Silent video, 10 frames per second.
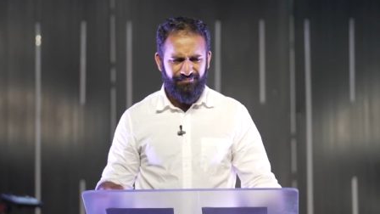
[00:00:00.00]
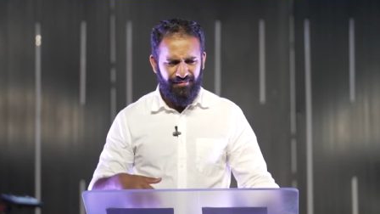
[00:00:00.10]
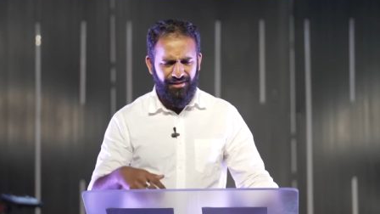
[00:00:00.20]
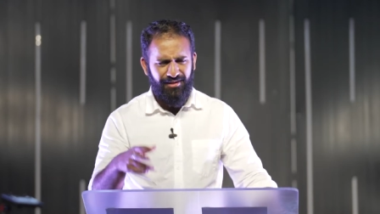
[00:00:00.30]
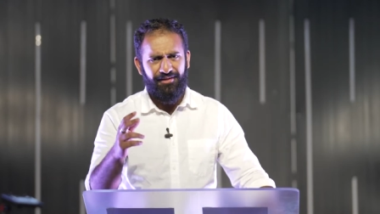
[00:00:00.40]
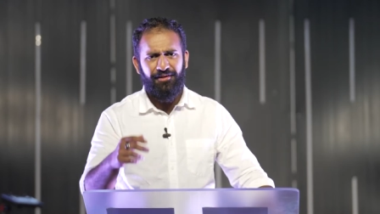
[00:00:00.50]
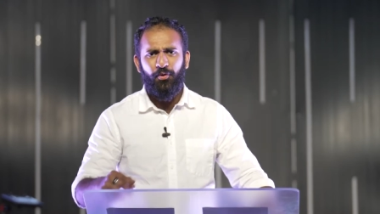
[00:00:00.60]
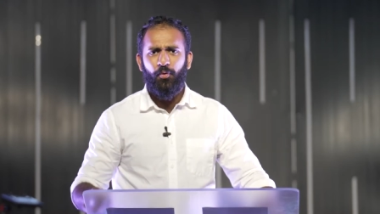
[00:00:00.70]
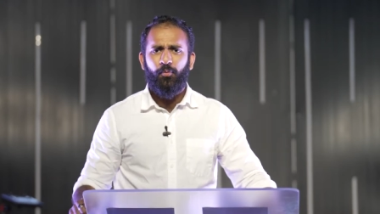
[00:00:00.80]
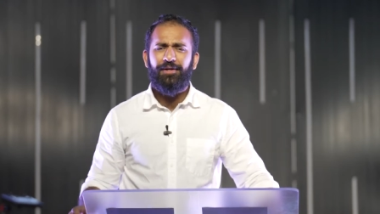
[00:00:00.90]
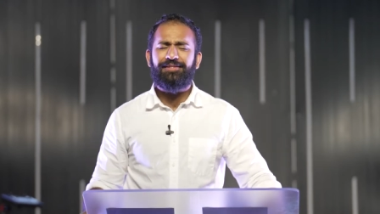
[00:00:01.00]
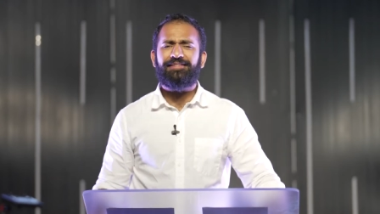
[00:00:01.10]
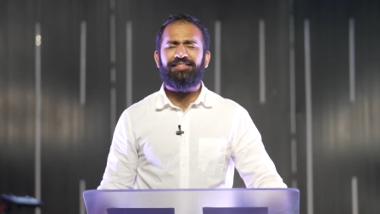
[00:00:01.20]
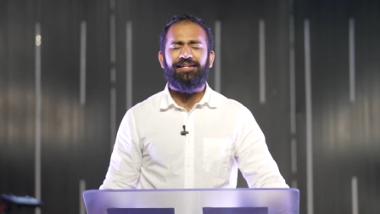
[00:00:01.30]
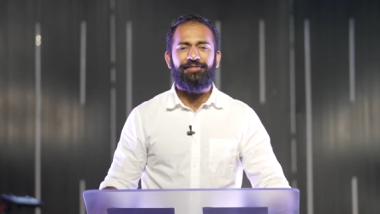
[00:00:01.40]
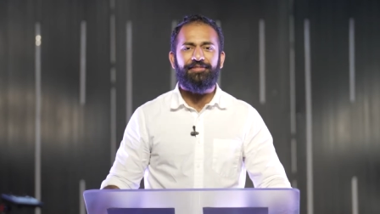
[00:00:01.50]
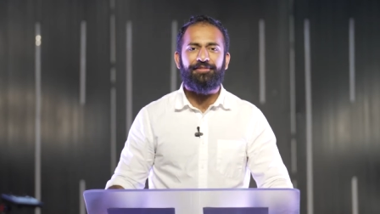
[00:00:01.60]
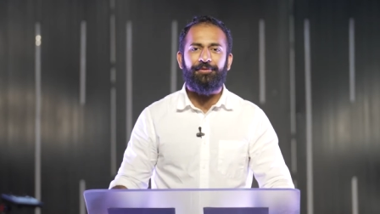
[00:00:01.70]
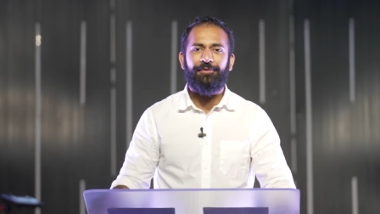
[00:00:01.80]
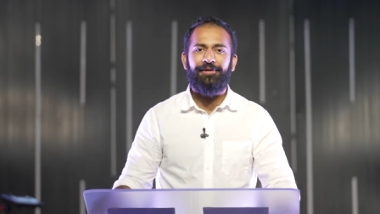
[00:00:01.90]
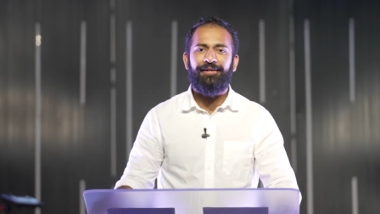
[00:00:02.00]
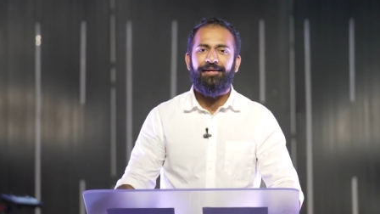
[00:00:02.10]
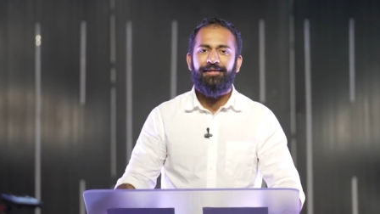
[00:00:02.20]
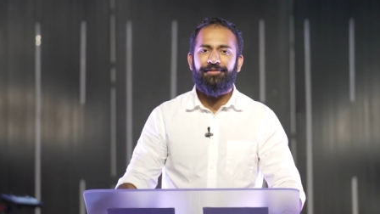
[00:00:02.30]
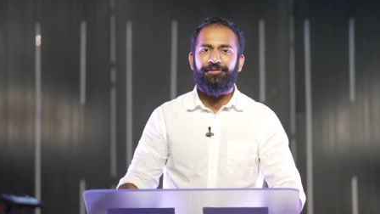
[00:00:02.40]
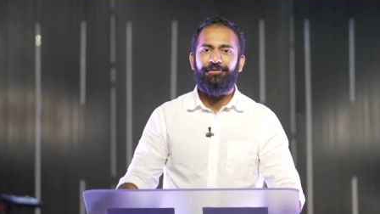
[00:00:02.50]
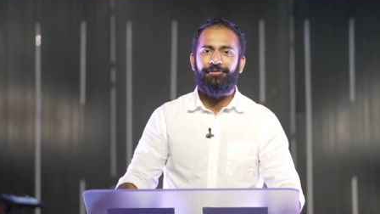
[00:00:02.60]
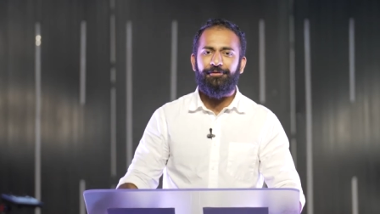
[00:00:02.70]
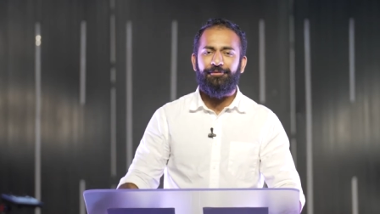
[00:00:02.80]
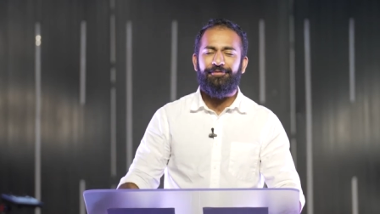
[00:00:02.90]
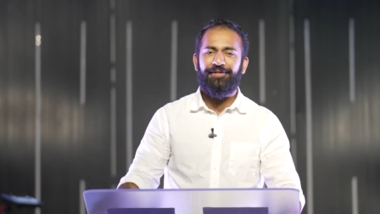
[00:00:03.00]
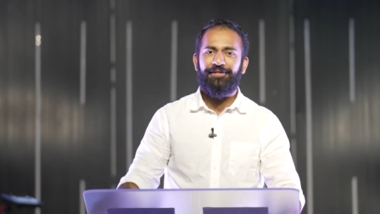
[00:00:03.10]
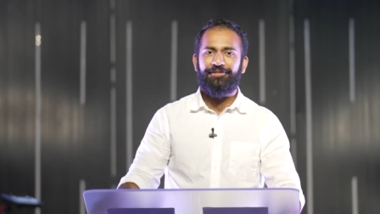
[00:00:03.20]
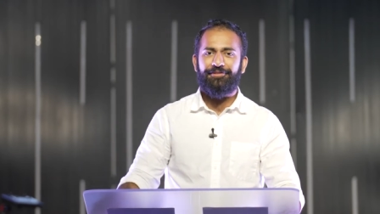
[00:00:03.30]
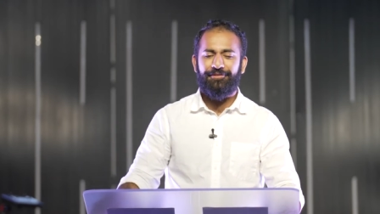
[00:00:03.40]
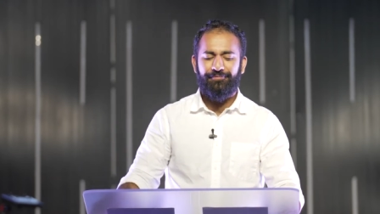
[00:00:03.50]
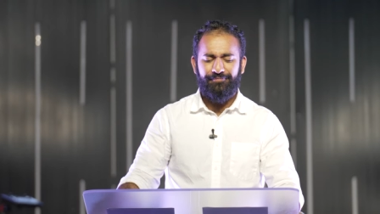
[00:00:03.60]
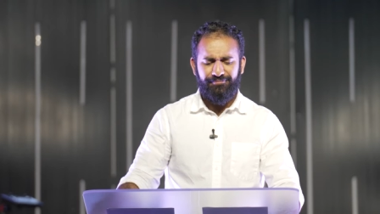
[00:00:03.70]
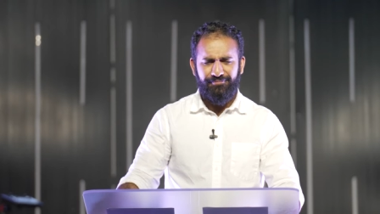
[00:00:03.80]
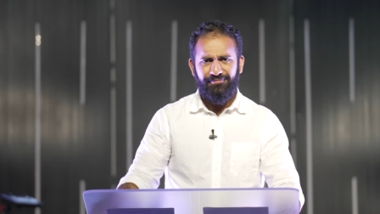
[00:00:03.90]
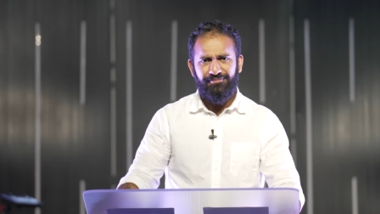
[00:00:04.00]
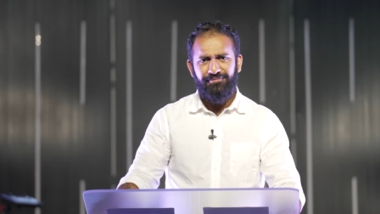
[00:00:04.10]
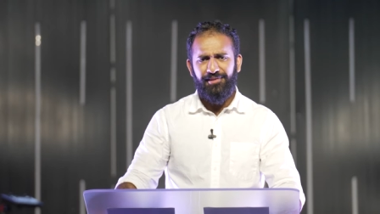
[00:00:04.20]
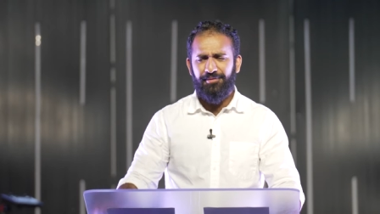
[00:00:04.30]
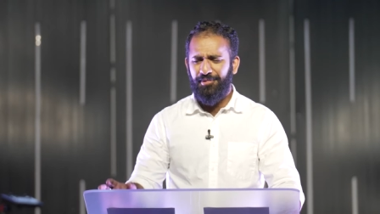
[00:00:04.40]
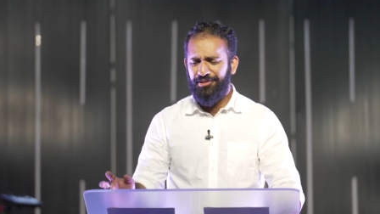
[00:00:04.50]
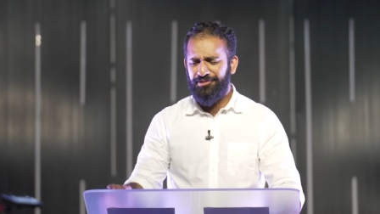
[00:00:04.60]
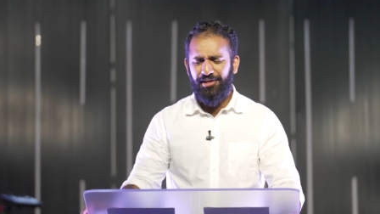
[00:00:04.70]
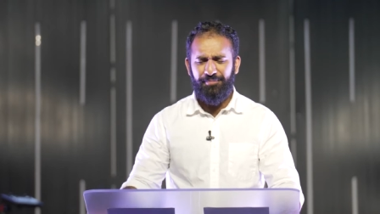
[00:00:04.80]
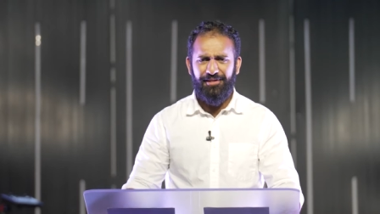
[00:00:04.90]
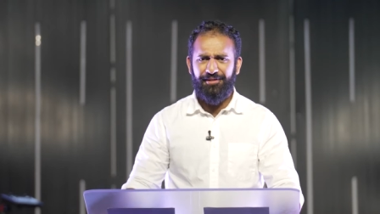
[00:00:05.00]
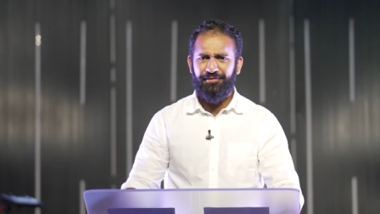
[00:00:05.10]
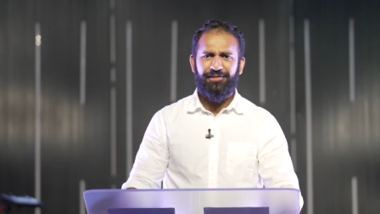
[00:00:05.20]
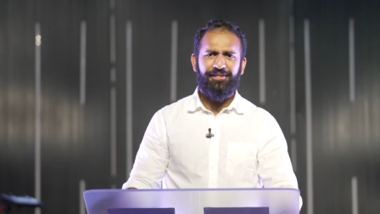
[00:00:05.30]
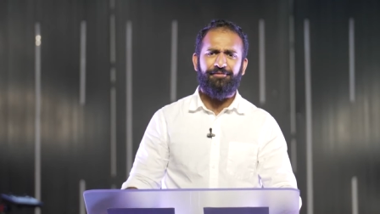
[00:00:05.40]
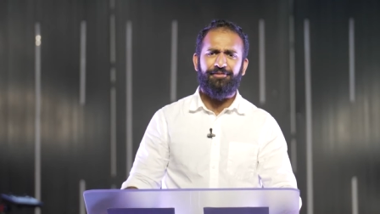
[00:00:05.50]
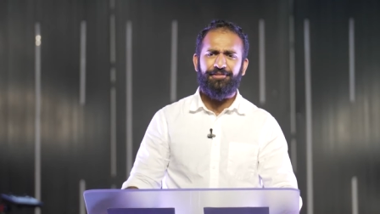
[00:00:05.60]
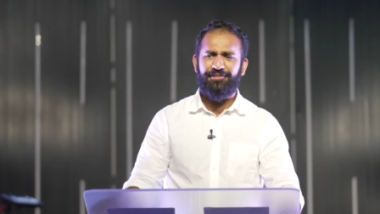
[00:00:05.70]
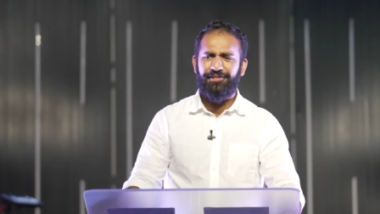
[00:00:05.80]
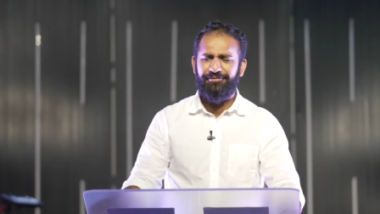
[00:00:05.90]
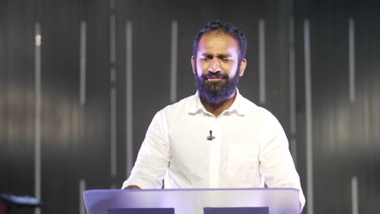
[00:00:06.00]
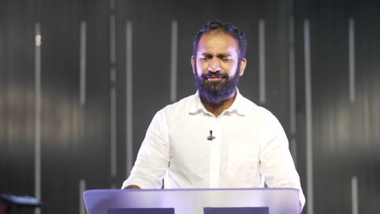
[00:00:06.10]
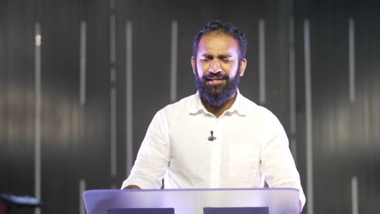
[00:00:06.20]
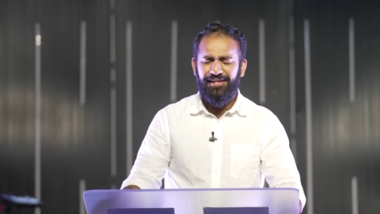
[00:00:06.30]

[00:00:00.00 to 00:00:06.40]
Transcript: And I went inside the store to finish my shopping, looking for stuff.